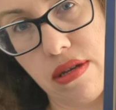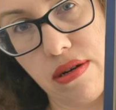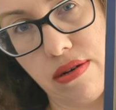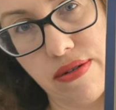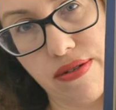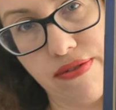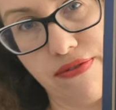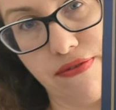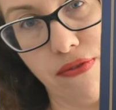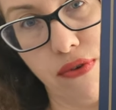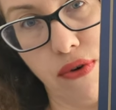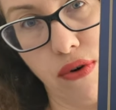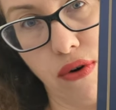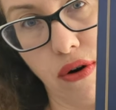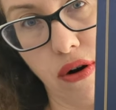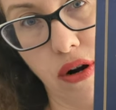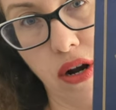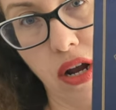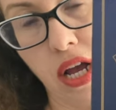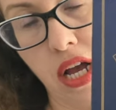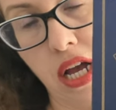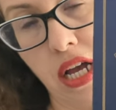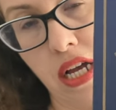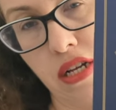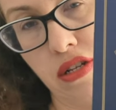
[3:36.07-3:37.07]
those four.
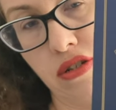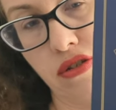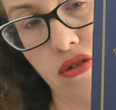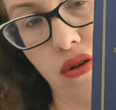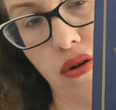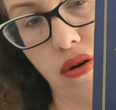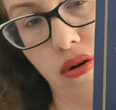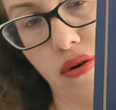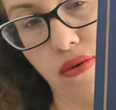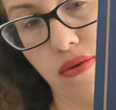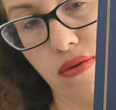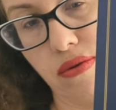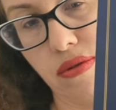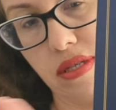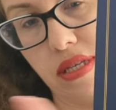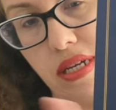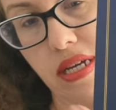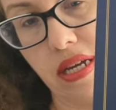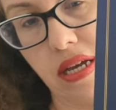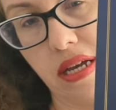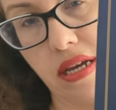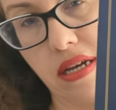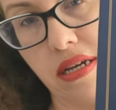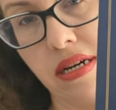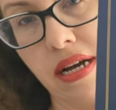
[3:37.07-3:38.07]
So
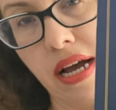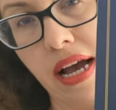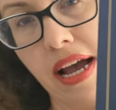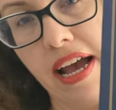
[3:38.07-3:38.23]
the